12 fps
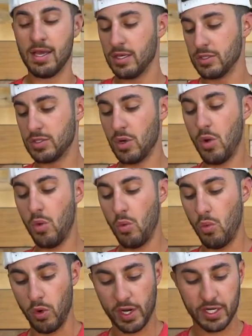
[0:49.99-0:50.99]
So
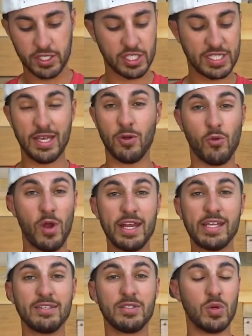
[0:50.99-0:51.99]
we're gonna just get right
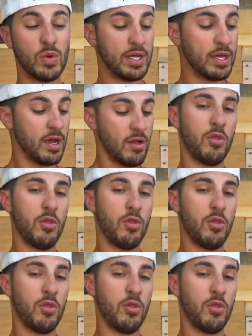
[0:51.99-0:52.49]
into it.